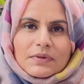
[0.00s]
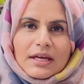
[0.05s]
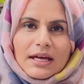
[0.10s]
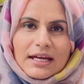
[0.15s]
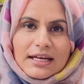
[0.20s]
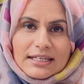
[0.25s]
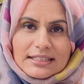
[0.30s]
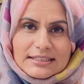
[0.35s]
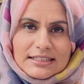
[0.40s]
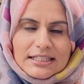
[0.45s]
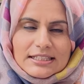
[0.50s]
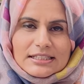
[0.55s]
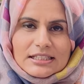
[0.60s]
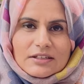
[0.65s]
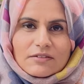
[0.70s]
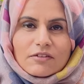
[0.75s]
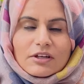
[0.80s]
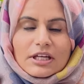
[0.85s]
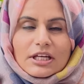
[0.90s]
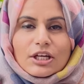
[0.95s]
and
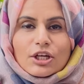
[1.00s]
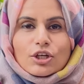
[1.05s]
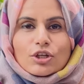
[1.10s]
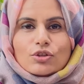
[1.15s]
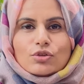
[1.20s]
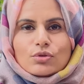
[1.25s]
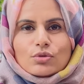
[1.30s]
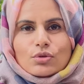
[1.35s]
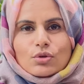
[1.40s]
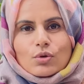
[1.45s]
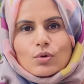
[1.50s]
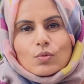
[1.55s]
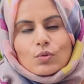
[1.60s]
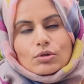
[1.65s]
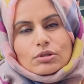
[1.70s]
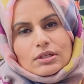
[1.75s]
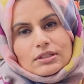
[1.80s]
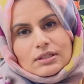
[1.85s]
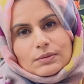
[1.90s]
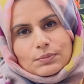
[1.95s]
extensively to know
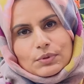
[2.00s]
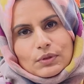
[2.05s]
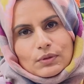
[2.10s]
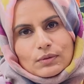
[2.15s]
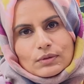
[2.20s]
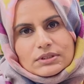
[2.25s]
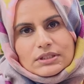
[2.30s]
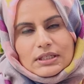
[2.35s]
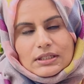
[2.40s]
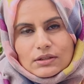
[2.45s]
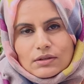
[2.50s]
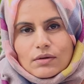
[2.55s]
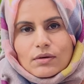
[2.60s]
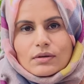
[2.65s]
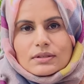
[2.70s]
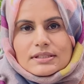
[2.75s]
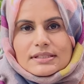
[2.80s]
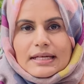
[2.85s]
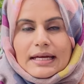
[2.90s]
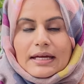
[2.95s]
what are the pros and
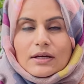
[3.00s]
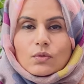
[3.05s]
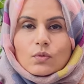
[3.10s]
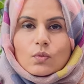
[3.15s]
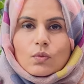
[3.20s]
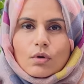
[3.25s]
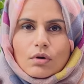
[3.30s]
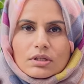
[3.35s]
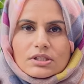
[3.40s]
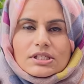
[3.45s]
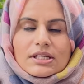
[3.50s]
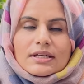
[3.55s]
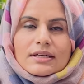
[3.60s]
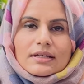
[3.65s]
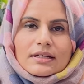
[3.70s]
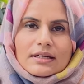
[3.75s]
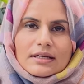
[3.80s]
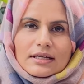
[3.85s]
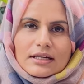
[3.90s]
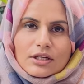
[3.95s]
cons and what
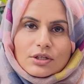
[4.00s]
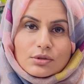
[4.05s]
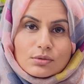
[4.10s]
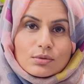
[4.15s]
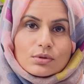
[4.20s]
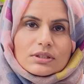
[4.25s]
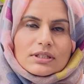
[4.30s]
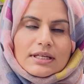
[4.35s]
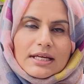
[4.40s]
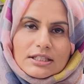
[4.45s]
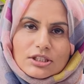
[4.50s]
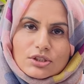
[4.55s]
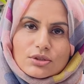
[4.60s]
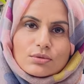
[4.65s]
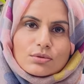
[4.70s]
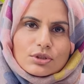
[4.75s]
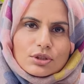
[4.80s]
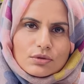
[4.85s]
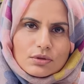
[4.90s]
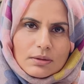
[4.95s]
route can
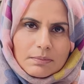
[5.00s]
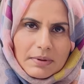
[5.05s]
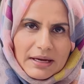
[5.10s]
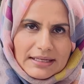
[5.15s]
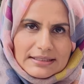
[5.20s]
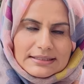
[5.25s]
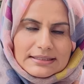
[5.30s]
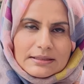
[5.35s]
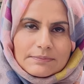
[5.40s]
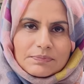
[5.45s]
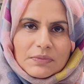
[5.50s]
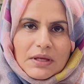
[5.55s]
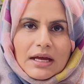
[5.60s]
suit you the best.